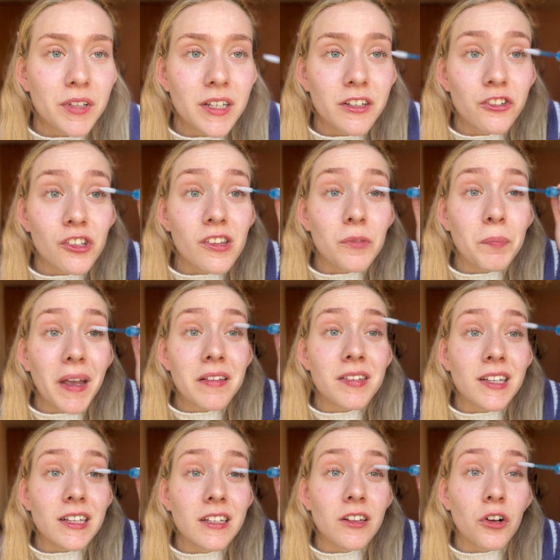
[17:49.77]
It just
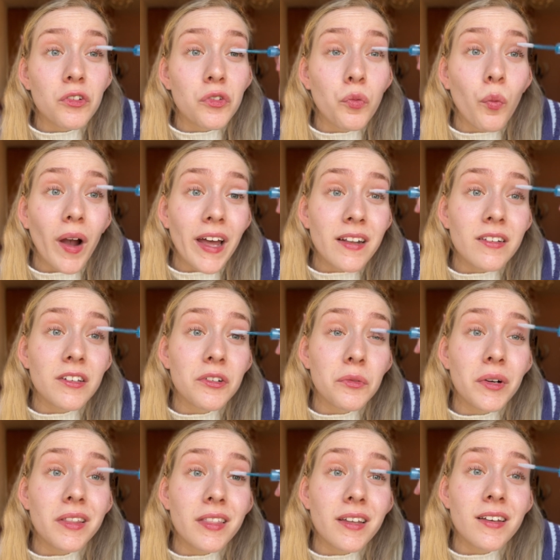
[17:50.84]
basically looks wet
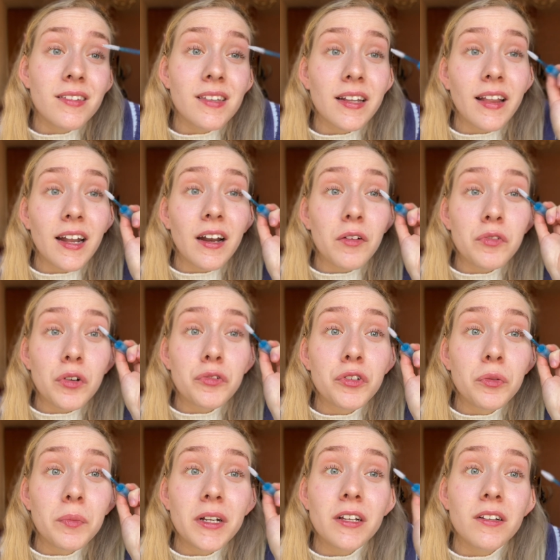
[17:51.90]
with this, and then after a few
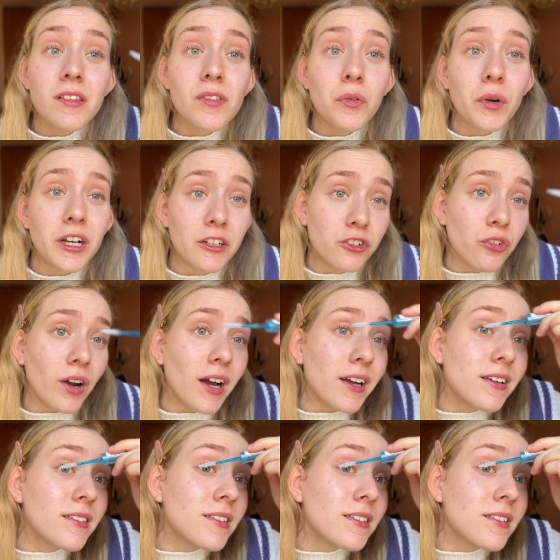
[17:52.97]
minutes when it dries,